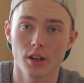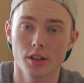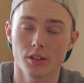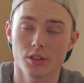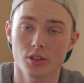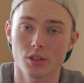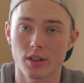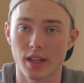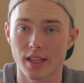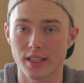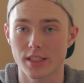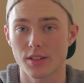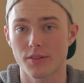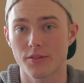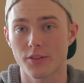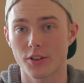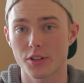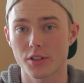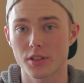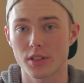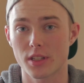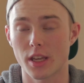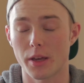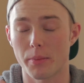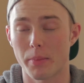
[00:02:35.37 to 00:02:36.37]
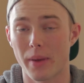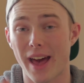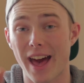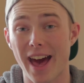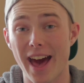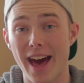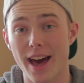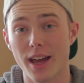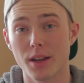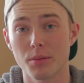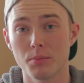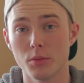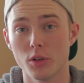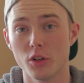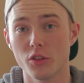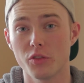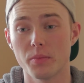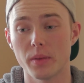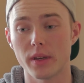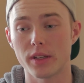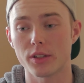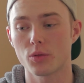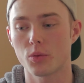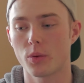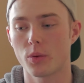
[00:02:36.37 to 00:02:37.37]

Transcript: So that's the first tip. Add movement,